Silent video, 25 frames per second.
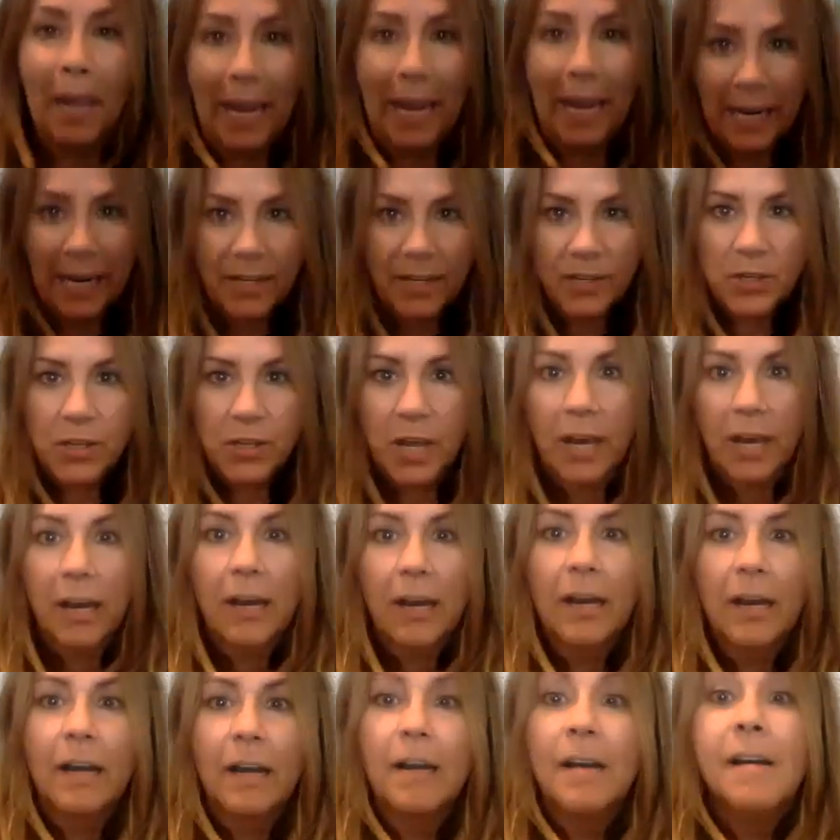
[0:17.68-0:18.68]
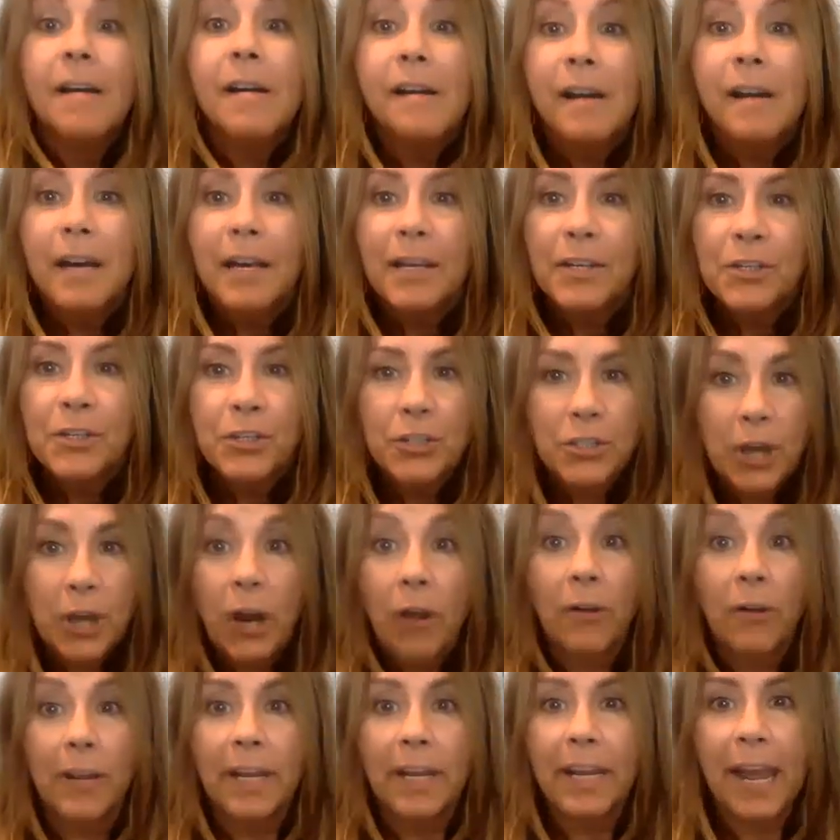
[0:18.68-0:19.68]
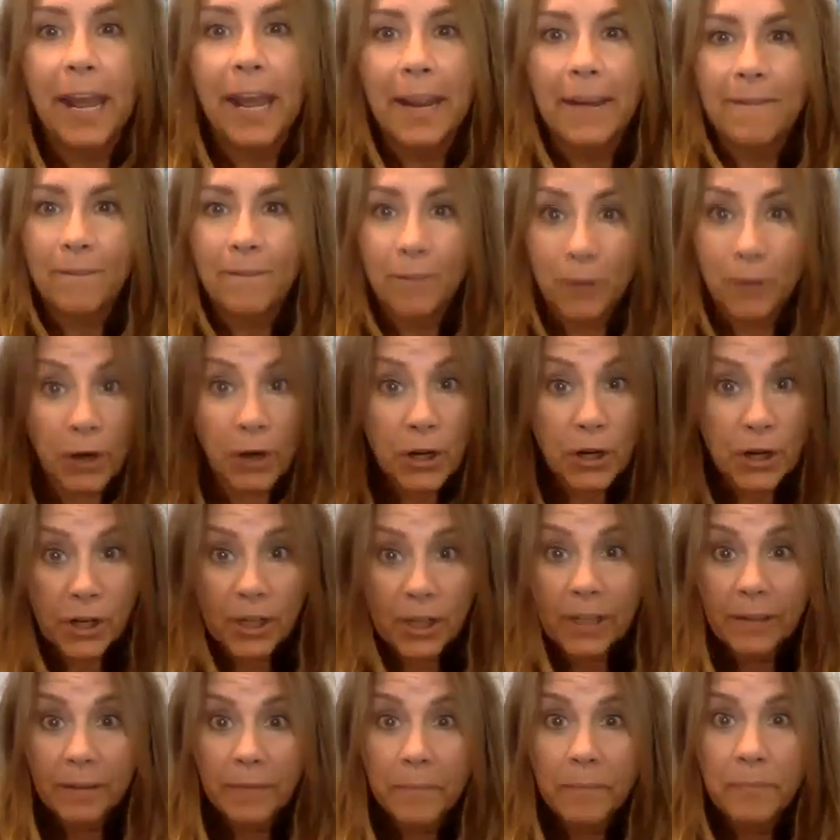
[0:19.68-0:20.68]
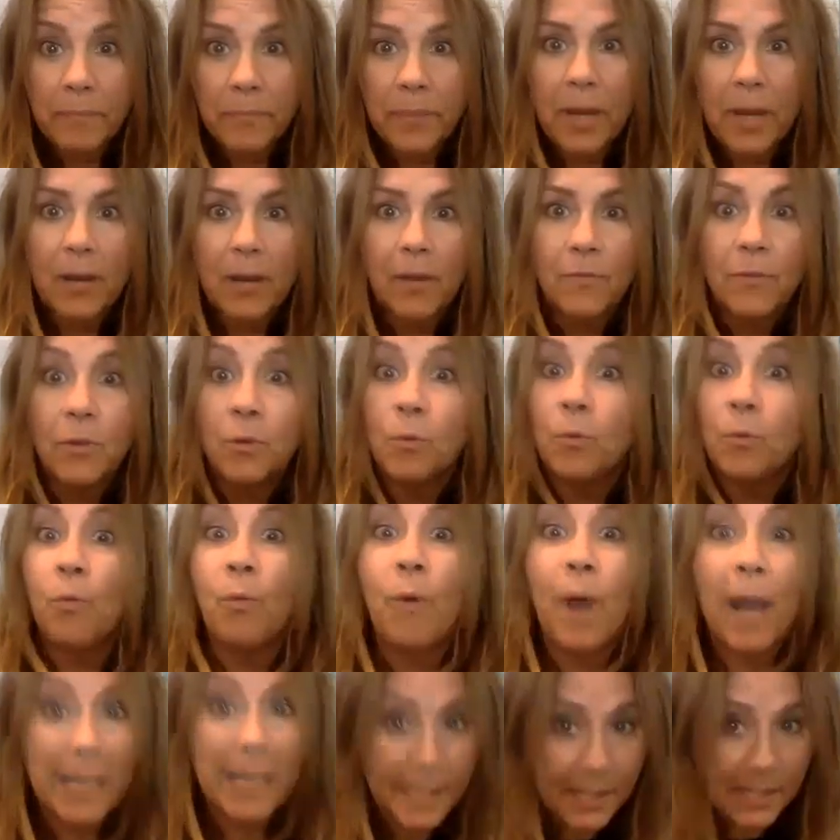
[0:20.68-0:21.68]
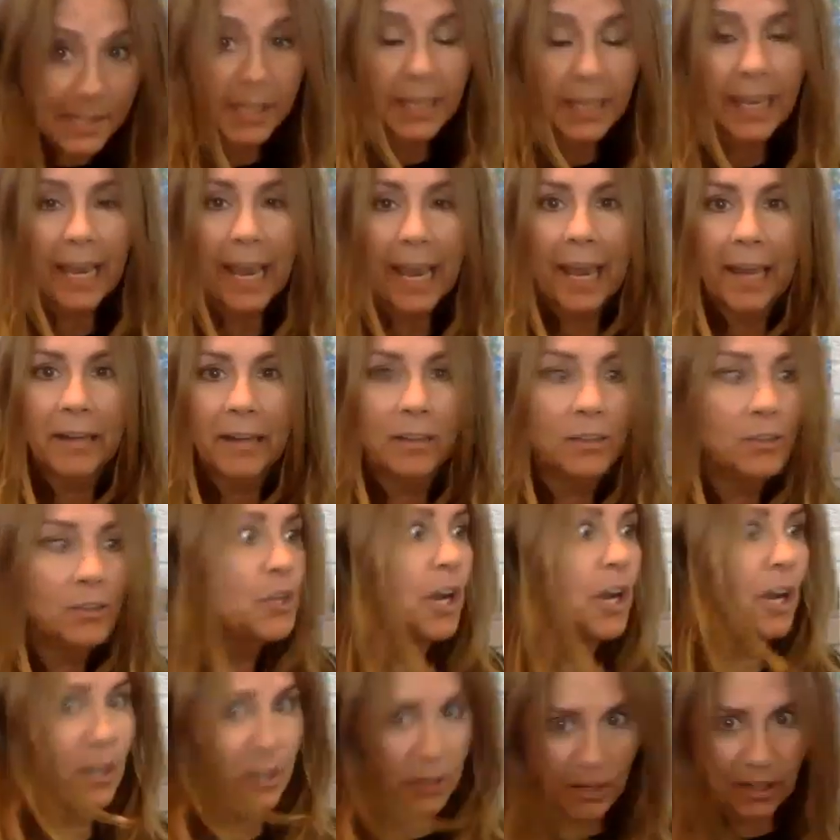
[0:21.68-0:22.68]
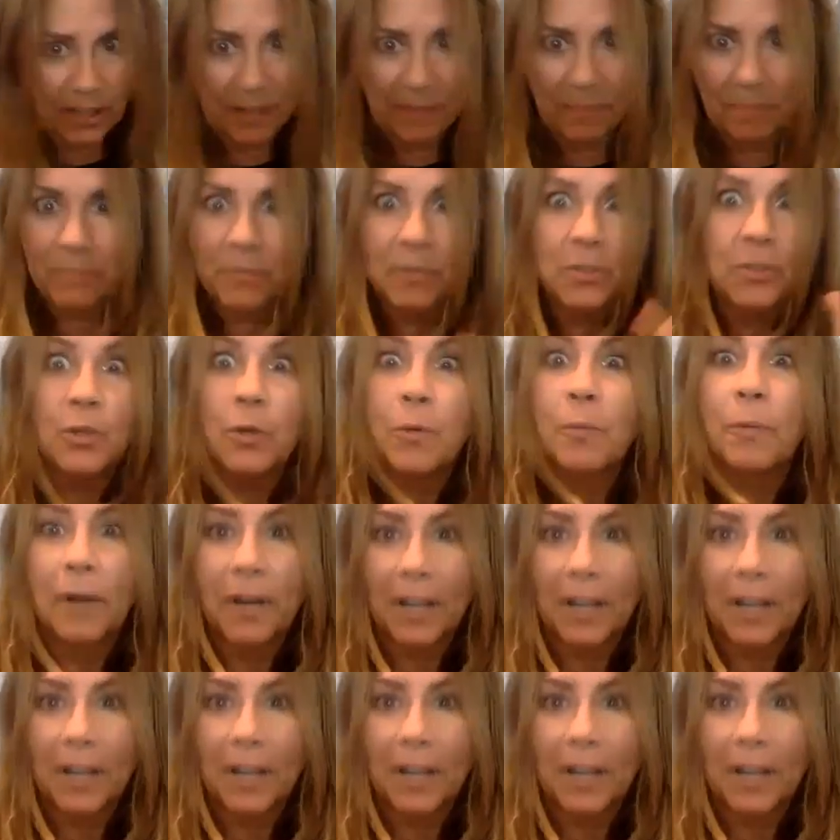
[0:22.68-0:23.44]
paint a Starry Night version of the West Seattle Junction. Super